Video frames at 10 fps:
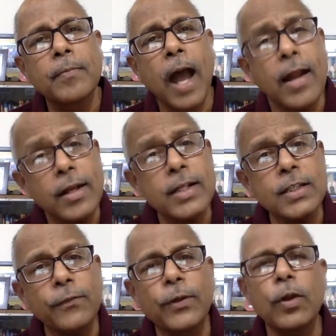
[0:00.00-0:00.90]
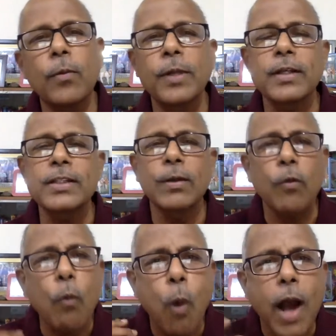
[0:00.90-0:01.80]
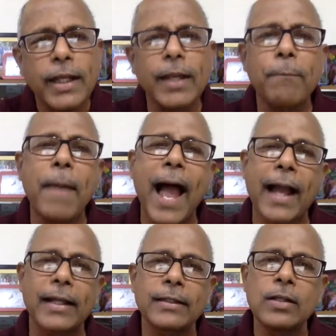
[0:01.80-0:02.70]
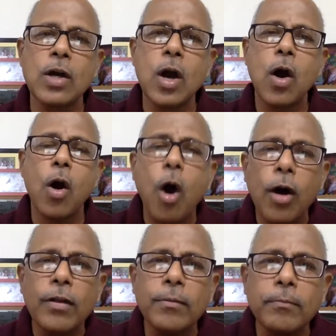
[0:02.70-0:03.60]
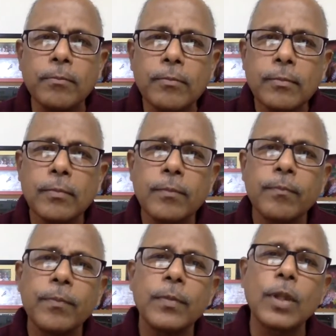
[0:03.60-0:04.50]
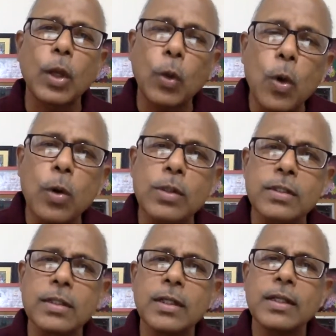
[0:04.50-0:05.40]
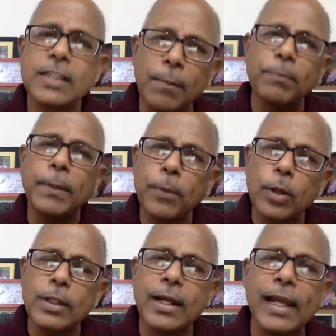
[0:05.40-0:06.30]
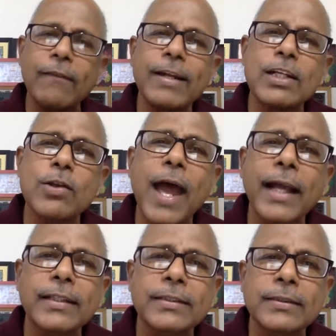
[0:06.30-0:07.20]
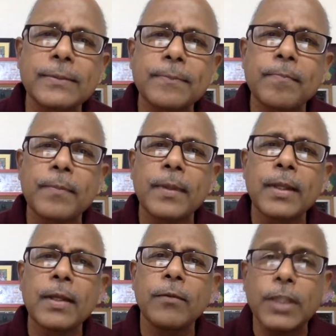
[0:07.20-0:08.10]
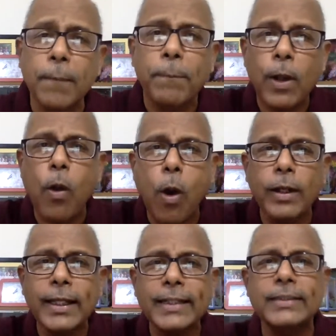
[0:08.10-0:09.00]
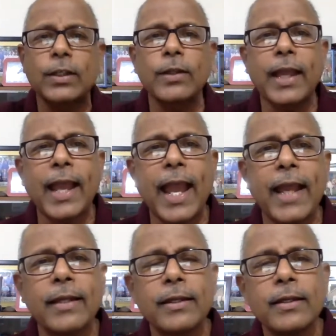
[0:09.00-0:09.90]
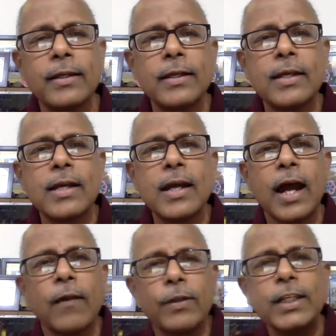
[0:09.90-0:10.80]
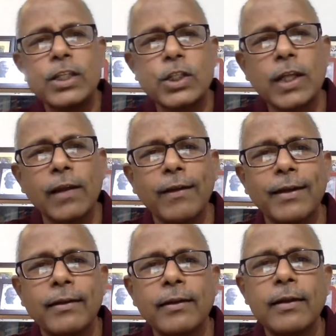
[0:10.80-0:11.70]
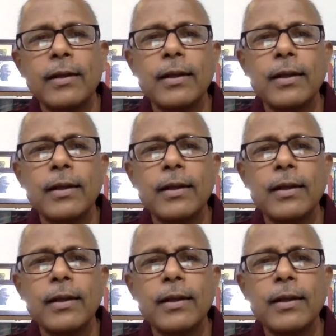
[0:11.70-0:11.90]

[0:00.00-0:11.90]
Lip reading: Hundreds of kilometers they were walking back on the roads. Some people on the railway tracks with their belongings on their head and with the children